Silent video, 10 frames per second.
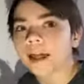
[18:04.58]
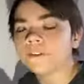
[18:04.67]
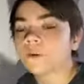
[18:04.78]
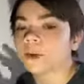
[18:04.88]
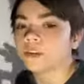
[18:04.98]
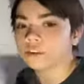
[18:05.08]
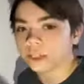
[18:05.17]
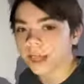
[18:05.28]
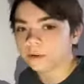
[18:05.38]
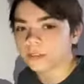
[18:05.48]
for what your
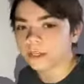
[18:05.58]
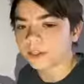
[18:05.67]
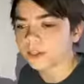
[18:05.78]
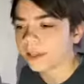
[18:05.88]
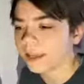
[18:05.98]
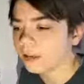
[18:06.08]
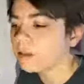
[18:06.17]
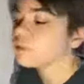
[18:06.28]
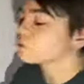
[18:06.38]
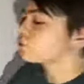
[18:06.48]
shadow is going to look like.
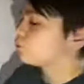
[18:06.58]
So